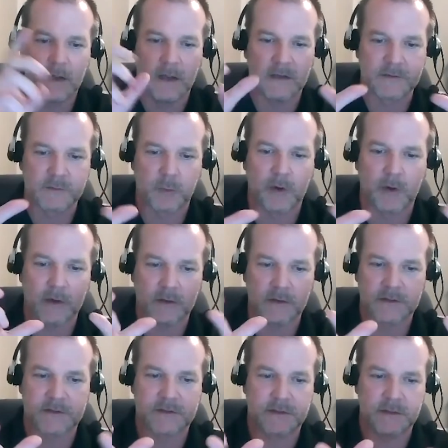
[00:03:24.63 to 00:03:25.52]
as well
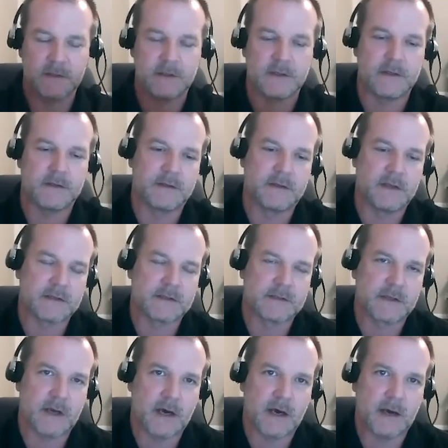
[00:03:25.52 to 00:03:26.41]
as the
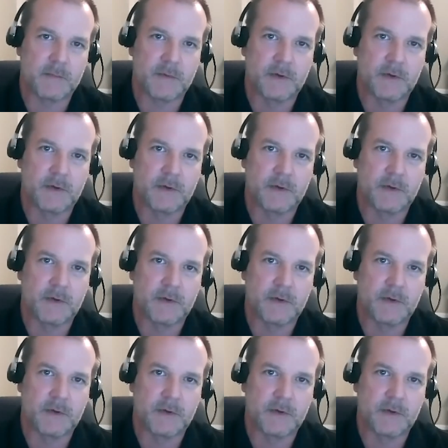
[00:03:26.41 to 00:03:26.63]
desktop,